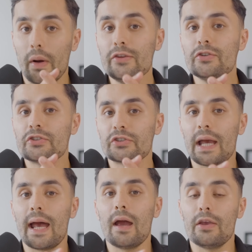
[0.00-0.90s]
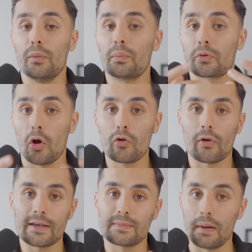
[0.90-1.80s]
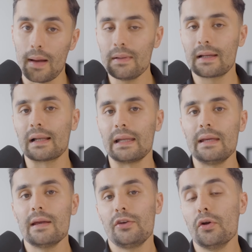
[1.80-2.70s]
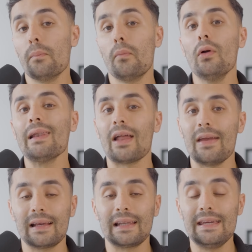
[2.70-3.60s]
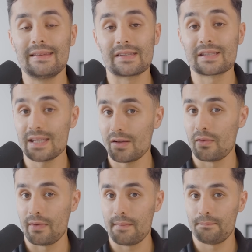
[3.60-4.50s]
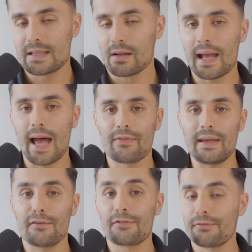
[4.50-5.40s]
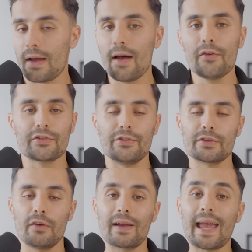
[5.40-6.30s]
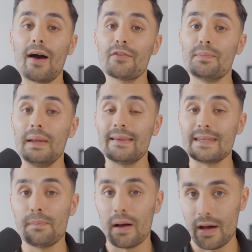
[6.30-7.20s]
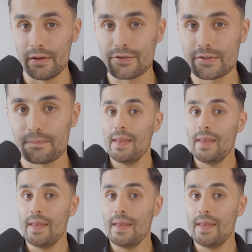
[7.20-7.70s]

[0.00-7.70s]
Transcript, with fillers: When you share your progress publicly, you're more likely to stick with it. It's like having thousands of accountability partners.